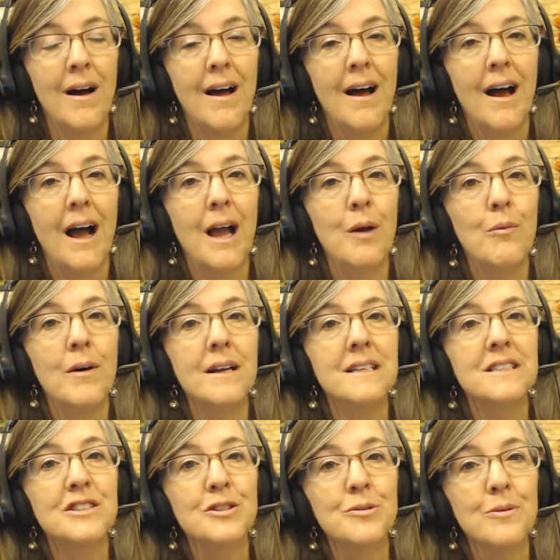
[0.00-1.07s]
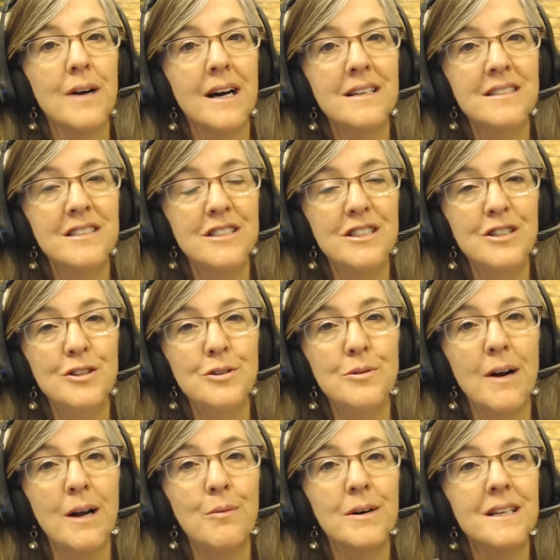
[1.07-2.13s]
I want to trust you.
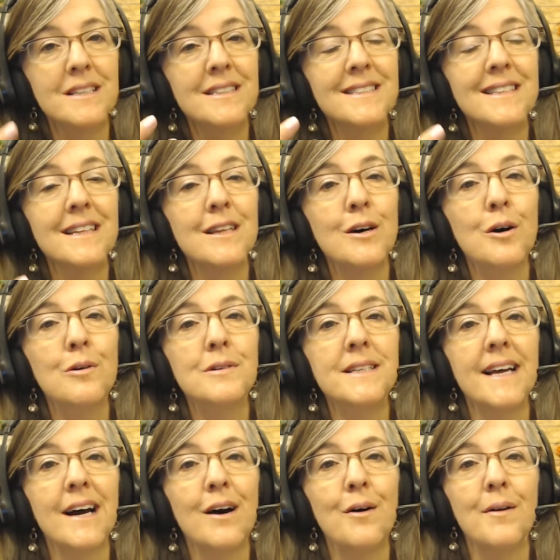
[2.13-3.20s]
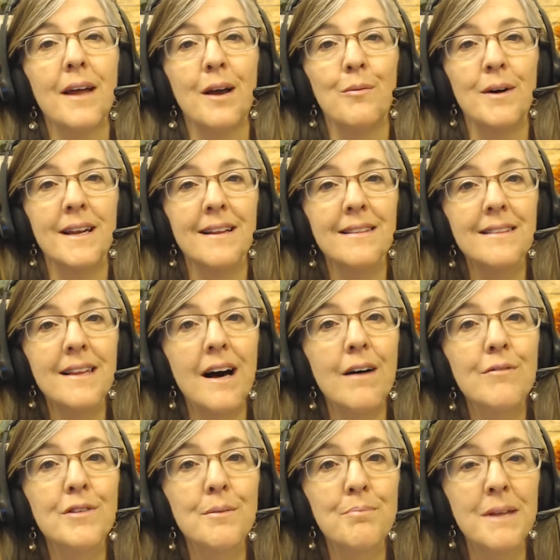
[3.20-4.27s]
I want to slow down. I want to
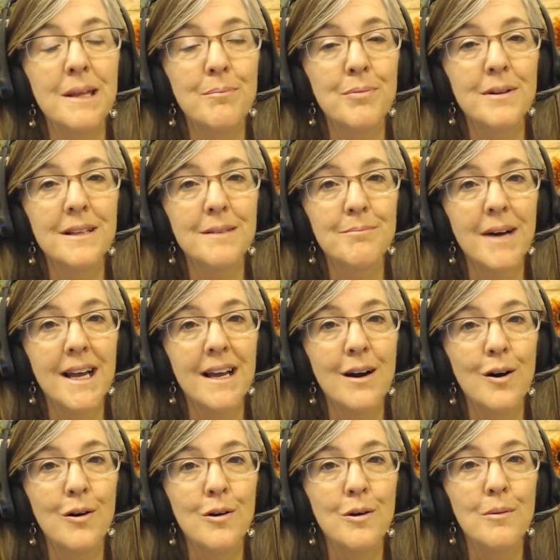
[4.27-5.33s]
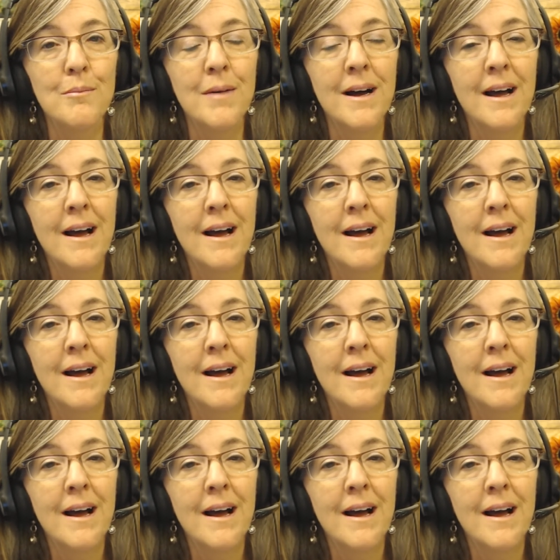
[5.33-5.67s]
love the people in my home.